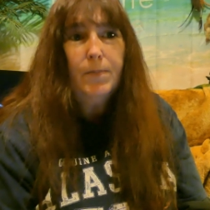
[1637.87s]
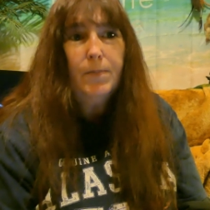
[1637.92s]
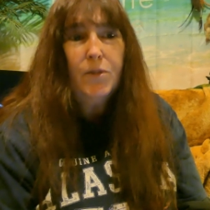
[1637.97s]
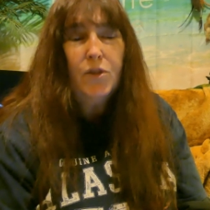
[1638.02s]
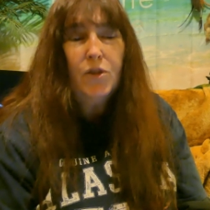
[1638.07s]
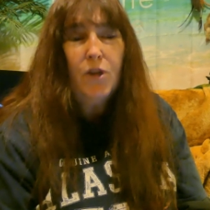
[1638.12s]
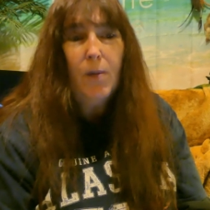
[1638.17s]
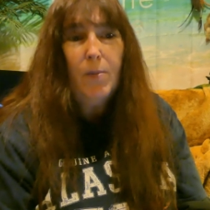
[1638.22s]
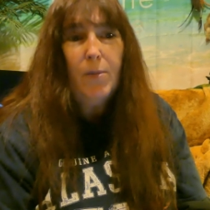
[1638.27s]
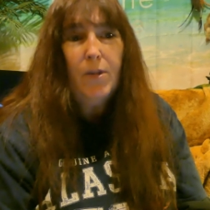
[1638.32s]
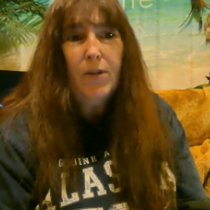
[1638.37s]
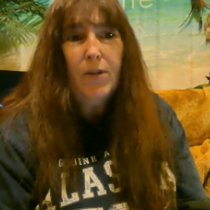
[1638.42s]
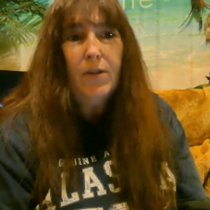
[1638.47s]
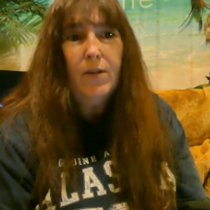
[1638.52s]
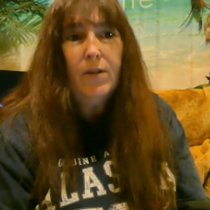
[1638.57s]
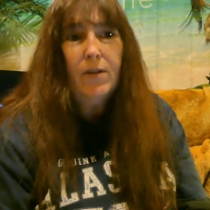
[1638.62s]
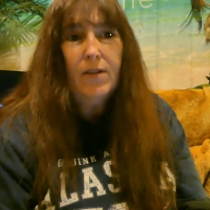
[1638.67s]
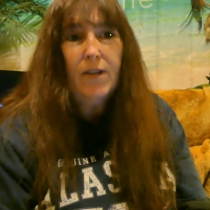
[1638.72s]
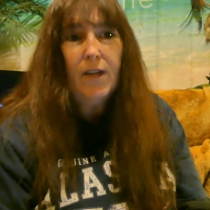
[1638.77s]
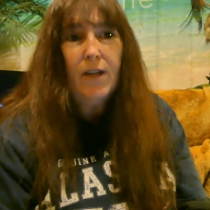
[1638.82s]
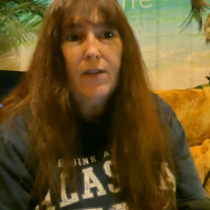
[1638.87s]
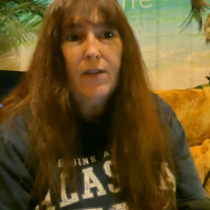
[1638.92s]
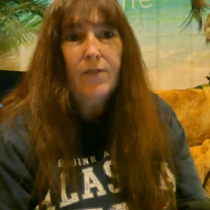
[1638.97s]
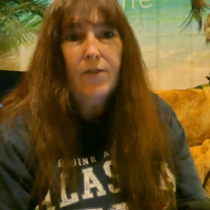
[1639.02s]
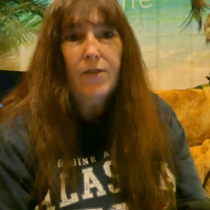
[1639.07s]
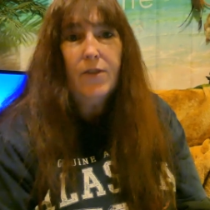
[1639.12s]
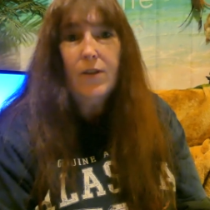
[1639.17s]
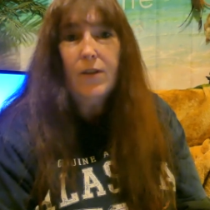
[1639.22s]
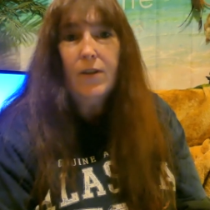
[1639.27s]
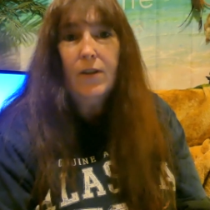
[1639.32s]
shop inside
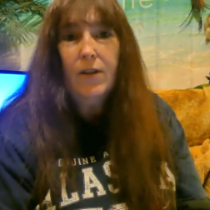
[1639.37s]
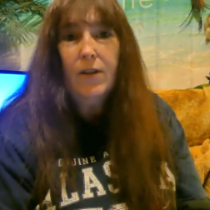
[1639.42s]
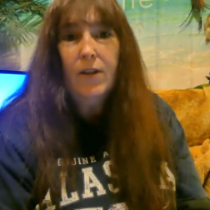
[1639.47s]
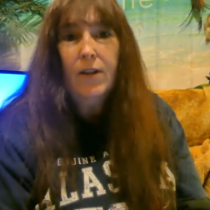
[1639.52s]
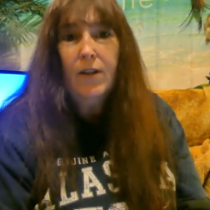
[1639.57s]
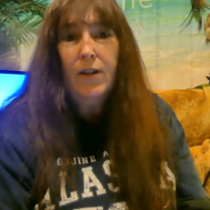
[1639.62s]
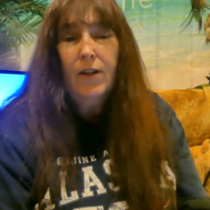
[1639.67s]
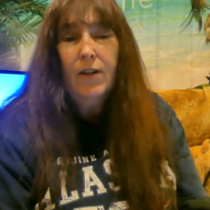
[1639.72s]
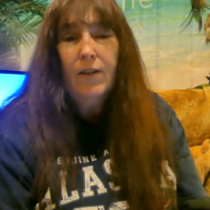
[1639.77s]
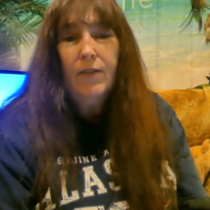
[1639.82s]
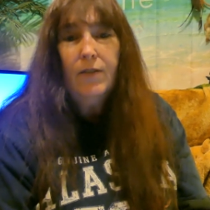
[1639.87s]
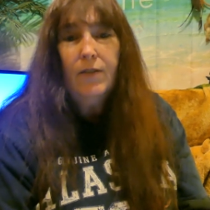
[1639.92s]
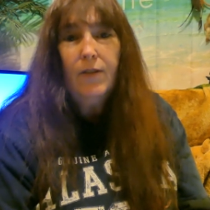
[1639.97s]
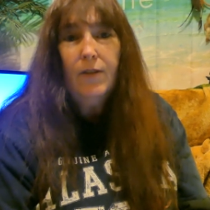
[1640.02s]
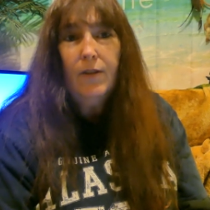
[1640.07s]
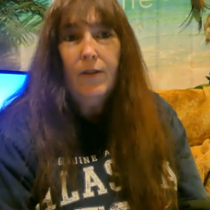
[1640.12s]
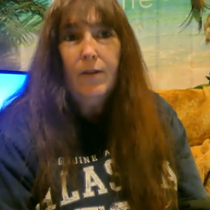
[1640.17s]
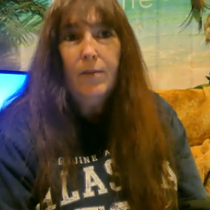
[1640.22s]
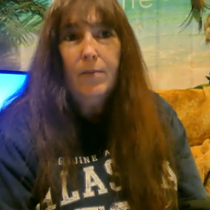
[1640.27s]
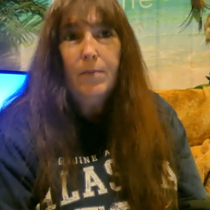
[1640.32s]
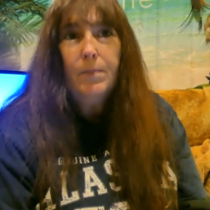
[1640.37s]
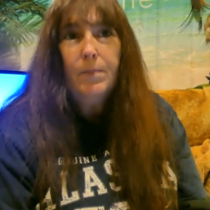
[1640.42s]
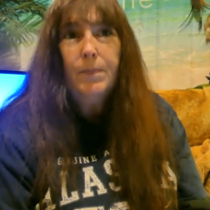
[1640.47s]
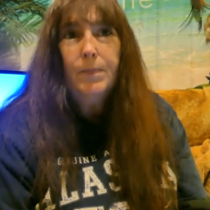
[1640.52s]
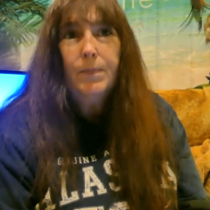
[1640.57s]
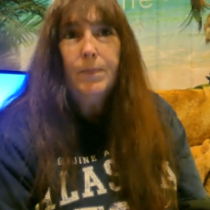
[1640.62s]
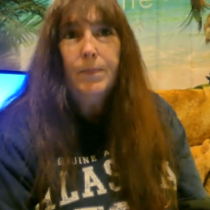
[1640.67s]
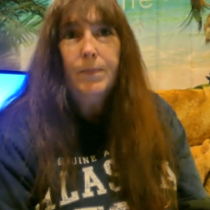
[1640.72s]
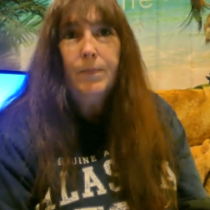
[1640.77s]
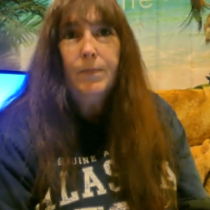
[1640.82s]
of the um,
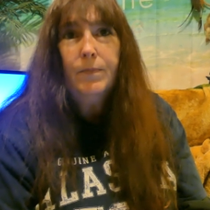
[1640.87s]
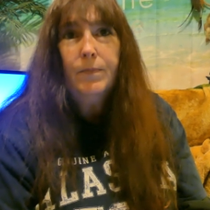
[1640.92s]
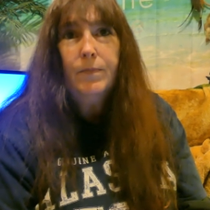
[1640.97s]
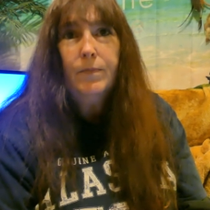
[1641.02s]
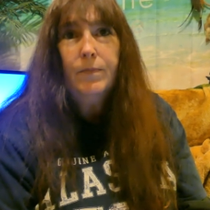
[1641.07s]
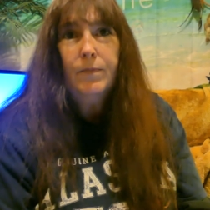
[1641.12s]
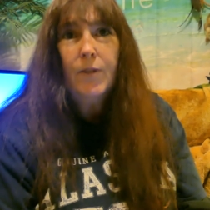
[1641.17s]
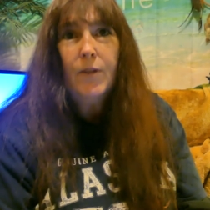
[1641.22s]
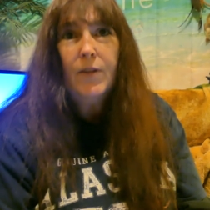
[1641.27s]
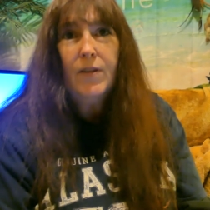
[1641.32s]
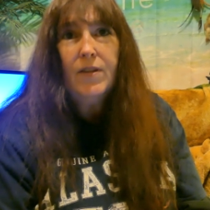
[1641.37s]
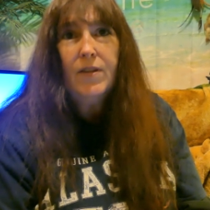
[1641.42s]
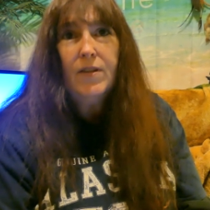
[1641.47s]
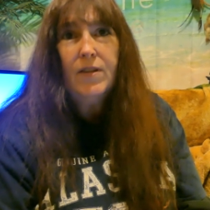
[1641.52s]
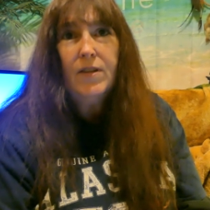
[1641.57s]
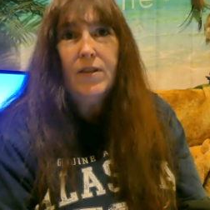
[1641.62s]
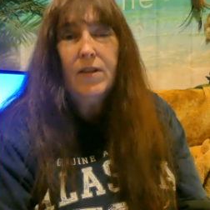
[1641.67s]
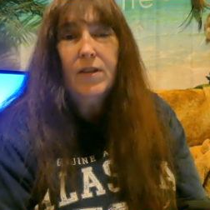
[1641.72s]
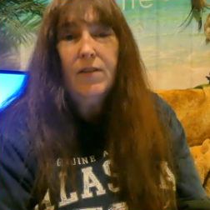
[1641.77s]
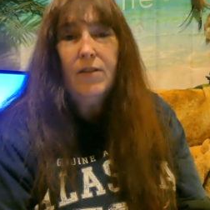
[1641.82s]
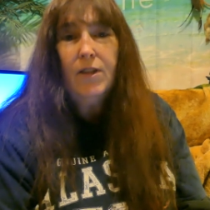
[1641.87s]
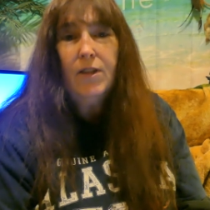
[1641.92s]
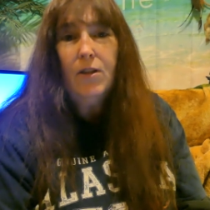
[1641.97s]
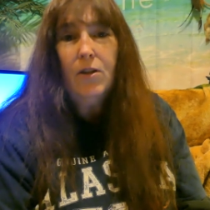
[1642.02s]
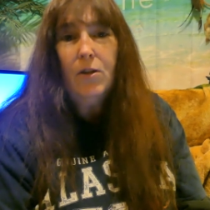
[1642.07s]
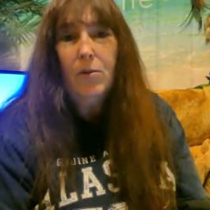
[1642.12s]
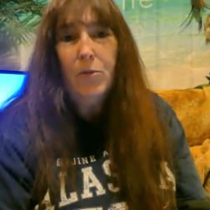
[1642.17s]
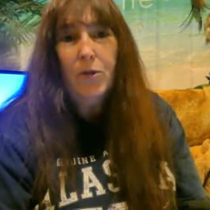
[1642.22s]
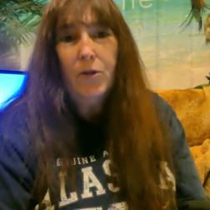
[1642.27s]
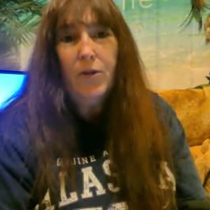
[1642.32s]
assisted living
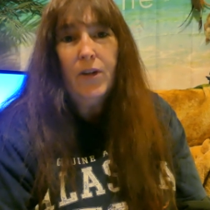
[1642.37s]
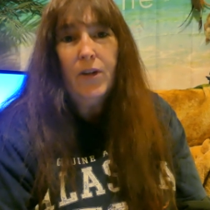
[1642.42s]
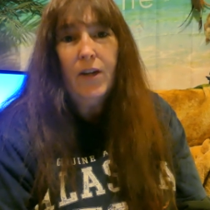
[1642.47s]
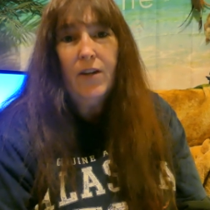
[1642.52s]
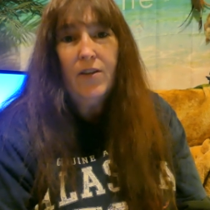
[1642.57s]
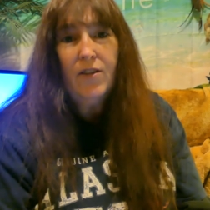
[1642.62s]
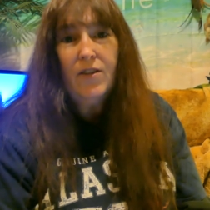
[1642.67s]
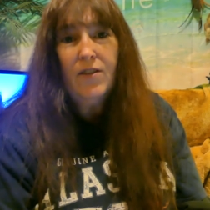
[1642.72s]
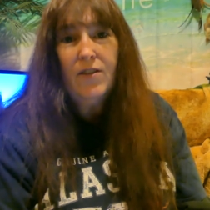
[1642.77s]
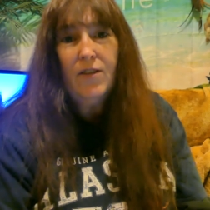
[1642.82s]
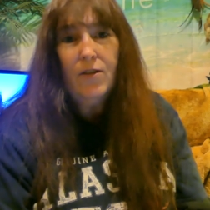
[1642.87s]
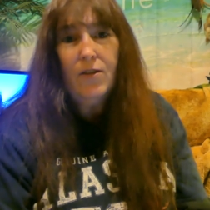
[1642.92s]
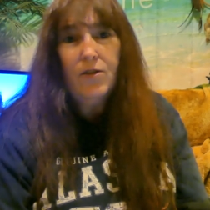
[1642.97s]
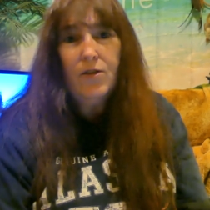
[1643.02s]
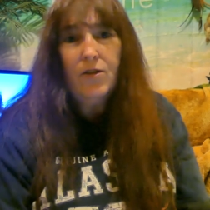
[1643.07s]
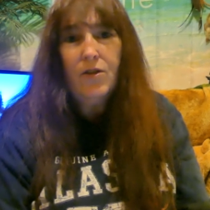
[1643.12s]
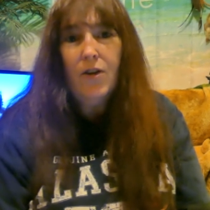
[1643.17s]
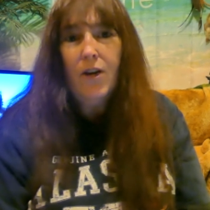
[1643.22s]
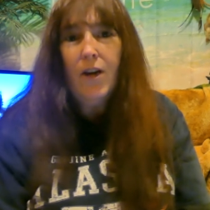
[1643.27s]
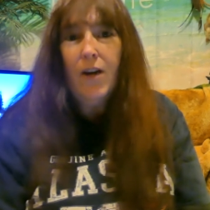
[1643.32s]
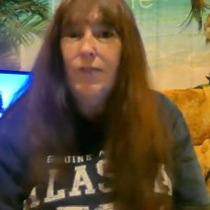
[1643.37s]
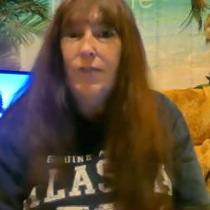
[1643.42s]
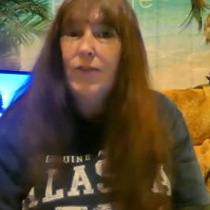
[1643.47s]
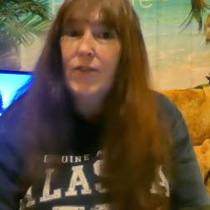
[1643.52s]
home where they actually sell their crafts.